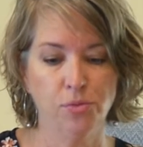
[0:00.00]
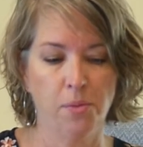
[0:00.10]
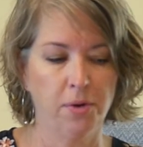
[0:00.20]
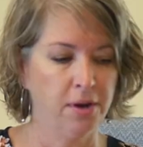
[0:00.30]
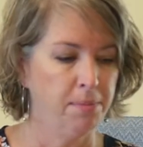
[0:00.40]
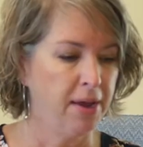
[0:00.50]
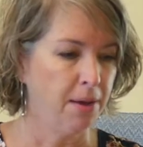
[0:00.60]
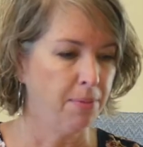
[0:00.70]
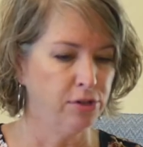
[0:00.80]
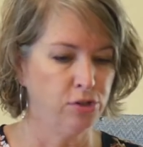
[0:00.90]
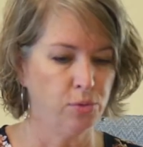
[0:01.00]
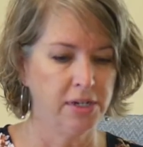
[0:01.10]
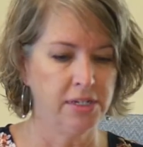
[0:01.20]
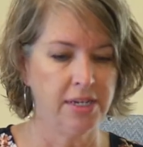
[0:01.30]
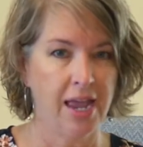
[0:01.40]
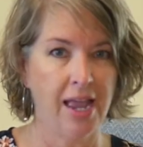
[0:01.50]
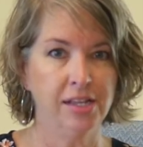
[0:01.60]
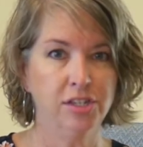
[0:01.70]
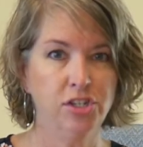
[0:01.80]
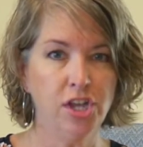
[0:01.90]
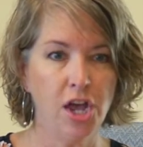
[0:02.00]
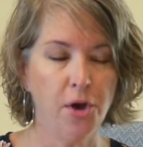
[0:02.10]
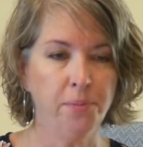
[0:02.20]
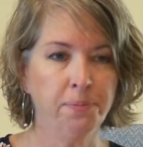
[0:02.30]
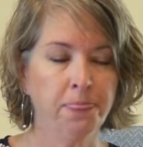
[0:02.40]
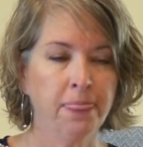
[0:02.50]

where we're going to pick up our story today. So,